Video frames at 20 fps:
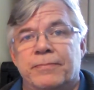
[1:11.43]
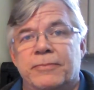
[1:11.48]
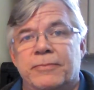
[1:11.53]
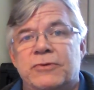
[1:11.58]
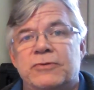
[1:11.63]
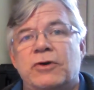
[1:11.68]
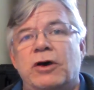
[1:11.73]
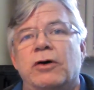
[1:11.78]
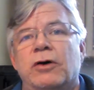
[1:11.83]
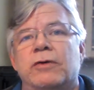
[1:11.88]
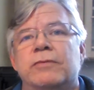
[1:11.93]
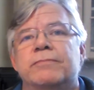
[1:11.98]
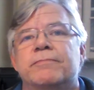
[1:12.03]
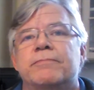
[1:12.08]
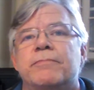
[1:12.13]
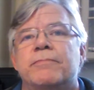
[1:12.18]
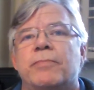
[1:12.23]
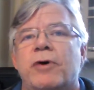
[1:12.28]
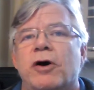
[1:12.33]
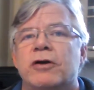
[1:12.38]
So
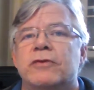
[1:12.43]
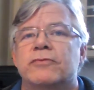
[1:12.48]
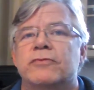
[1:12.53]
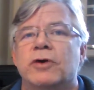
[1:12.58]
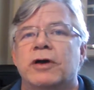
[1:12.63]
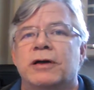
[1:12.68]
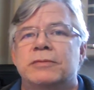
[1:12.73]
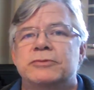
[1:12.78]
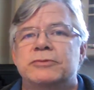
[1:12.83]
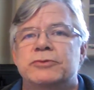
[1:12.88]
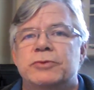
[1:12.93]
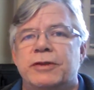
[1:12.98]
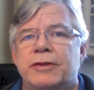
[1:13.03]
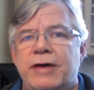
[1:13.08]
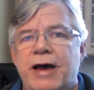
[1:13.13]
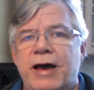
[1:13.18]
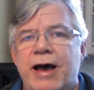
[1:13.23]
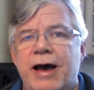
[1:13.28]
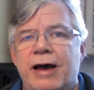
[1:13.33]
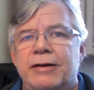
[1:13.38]
part of what comes with
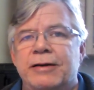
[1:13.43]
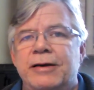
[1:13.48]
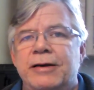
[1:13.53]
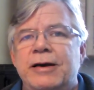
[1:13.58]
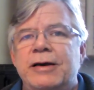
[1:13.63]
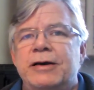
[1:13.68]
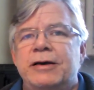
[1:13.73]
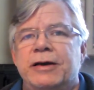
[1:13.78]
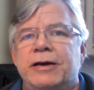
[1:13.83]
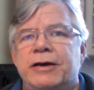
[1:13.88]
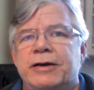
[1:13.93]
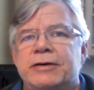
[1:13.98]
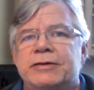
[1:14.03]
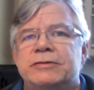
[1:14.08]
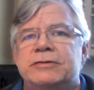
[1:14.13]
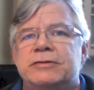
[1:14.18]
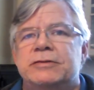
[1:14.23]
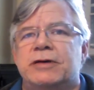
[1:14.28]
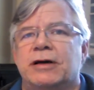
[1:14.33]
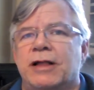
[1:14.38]
that
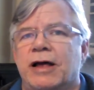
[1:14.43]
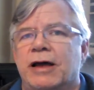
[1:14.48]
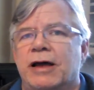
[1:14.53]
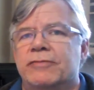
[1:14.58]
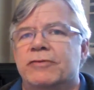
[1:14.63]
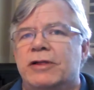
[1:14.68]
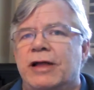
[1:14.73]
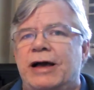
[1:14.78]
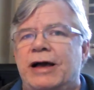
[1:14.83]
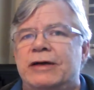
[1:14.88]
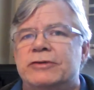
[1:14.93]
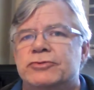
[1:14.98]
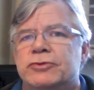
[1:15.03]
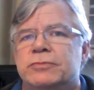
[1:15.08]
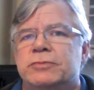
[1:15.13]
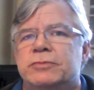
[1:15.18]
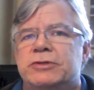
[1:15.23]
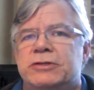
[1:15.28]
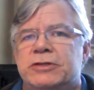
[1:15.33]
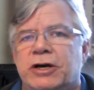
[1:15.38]
is a lot of
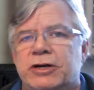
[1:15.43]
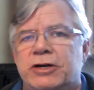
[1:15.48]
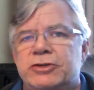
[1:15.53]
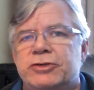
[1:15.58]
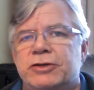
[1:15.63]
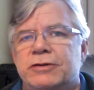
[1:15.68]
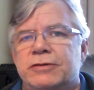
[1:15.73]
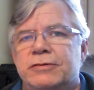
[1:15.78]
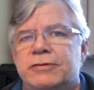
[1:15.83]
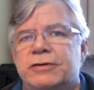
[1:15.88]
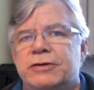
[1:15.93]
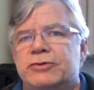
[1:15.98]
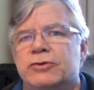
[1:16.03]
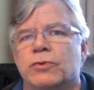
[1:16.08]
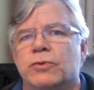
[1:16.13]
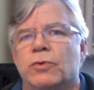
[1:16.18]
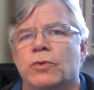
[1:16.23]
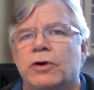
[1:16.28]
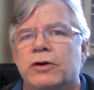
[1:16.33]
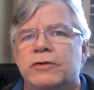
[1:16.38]
classroom discussion. These
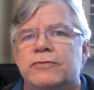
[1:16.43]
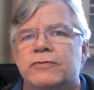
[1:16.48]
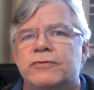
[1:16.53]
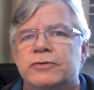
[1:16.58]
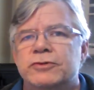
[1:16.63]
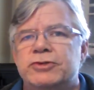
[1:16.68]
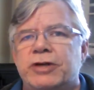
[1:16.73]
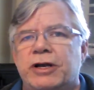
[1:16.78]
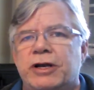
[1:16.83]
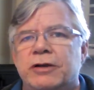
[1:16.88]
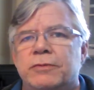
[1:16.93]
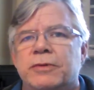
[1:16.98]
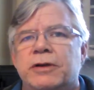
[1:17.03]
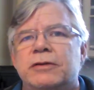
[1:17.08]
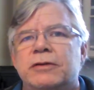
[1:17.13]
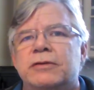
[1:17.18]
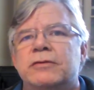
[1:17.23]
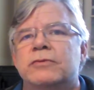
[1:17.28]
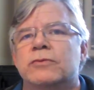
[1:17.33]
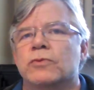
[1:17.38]
are wonderful
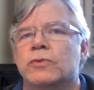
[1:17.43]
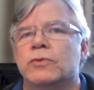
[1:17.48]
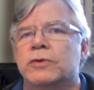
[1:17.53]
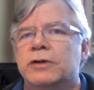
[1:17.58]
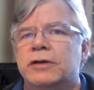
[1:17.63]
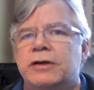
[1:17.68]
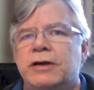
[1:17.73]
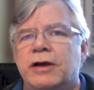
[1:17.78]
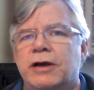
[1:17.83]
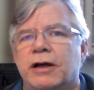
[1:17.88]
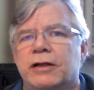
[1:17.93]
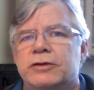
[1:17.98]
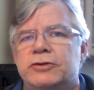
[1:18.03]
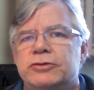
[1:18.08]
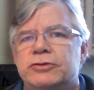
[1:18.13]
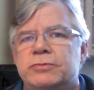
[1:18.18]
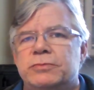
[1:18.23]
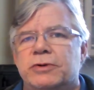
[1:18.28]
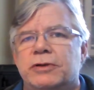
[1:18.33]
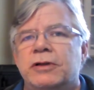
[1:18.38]
gentlemen, really
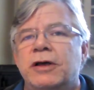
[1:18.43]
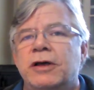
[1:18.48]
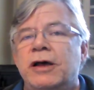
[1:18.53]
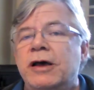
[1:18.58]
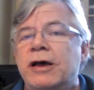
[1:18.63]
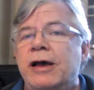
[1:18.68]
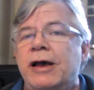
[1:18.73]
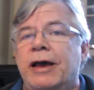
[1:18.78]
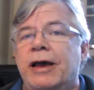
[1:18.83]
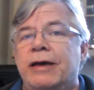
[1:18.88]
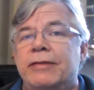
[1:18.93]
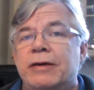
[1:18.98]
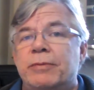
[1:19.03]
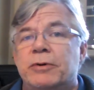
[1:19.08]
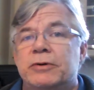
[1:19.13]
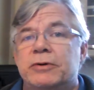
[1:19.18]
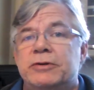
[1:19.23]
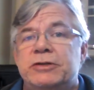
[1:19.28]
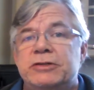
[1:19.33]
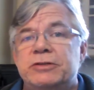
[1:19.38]
knowledgeable, and they
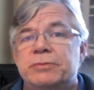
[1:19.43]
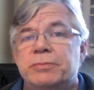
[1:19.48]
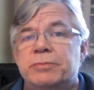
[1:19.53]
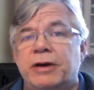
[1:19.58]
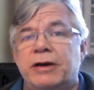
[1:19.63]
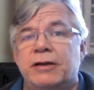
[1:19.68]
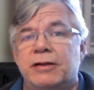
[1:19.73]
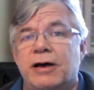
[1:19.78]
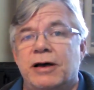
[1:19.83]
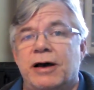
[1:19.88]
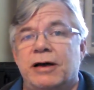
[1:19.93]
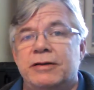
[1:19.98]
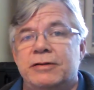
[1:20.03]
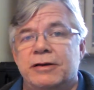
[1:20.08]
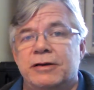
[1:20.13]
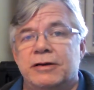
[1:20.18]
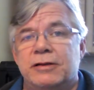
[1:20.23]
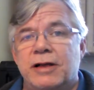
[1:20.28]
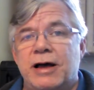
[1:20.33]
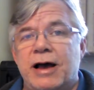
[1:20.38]
participate a lot
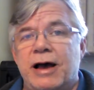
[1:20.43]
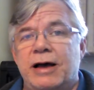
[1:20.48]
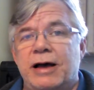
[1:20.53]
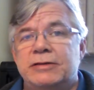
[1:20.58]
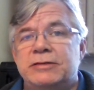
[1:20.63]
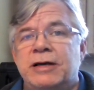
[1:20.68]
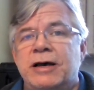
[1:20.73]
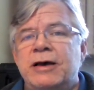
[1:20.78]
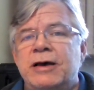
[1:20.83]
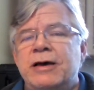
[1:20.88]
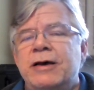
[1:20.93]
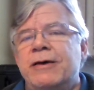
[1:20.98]
in the class.